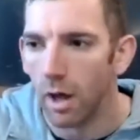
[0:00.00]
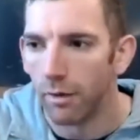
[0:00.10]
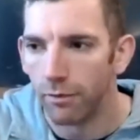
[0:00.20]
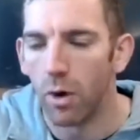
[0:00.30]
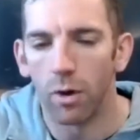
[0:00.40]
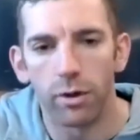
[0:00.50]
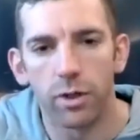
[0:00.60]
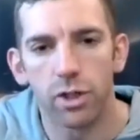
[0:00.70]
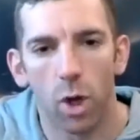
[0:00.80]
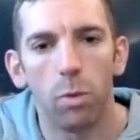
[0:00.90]
for the
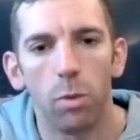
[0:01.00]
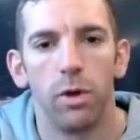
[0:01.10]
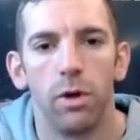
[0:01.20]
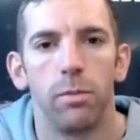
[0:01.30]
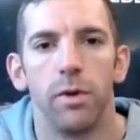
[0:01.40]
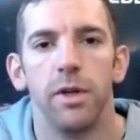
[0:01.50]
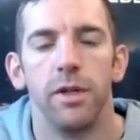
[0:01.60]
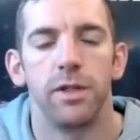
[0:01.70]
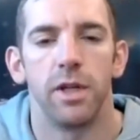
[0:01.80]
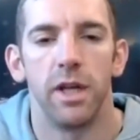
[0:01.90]
sole
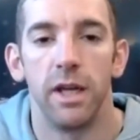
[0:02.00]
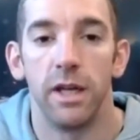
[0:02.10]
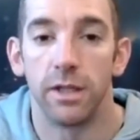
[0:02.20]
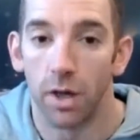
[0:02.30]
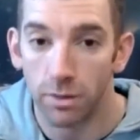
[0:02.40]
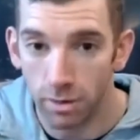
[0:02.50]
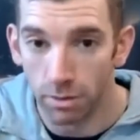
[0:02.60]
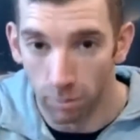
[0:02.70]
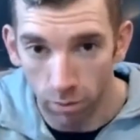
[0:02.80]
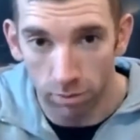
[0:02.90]
purpose is
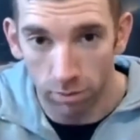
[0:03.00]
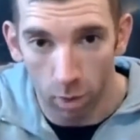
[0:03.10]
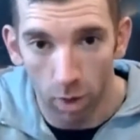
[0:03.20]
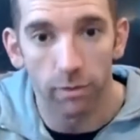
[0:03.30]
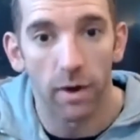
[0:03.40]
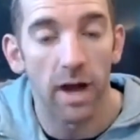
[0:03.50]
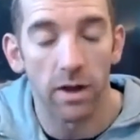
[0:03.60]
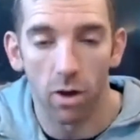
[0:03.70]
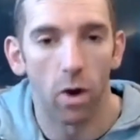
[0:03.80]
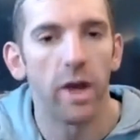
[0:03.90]
to qualify
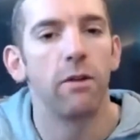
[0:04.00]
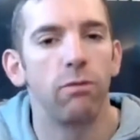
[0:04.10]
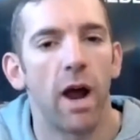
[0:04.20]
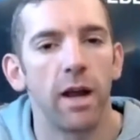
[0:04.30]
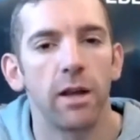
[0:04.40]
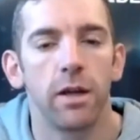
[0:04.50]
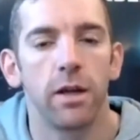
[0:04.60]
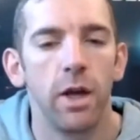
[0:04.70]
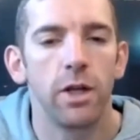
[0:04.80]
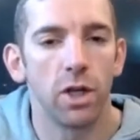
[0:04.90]
or hit rank.
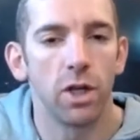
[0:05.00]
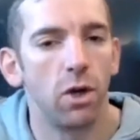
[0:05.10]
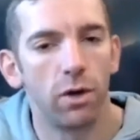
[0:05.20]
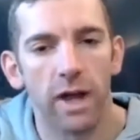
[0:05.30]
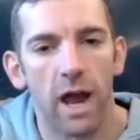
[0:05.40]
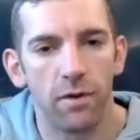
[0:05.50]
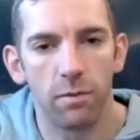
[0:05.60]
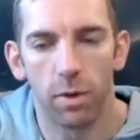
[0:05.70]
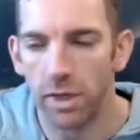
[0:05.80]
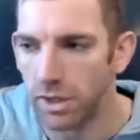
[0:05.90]
So you know that
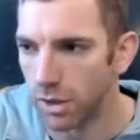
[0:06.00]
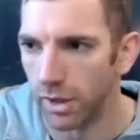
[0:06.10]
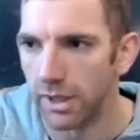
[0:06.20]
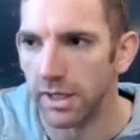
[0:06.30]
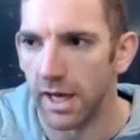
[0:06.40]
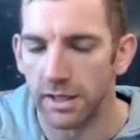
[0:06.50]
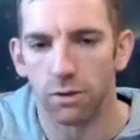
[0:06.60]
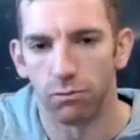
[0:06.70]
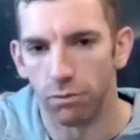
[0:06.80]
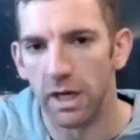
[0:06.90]
everybody's going there
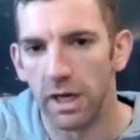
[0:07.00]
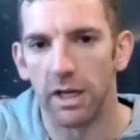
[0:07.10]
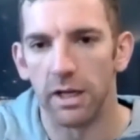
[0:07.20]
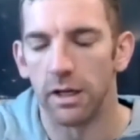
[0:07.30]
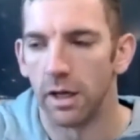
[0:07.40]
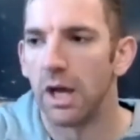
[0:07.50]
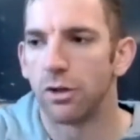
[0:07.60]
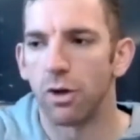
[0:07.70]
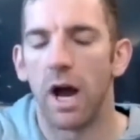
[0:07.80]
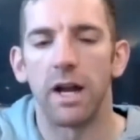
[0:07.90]
to really
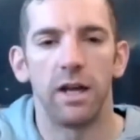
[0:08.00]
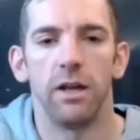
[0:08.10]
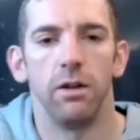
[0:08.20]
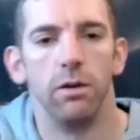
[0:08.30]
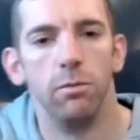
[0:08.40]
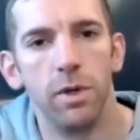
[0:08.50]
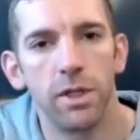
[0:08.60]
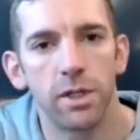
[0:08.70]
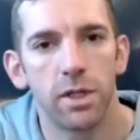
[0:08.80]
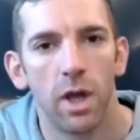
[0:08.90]
try and hit
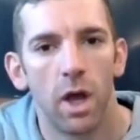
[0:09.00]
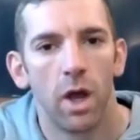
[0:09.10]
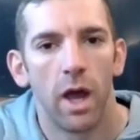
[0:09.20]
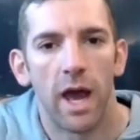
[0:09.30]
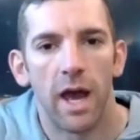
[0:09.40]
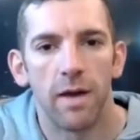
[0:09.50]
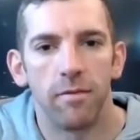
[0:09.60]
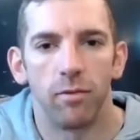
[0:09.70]
numbers. Rather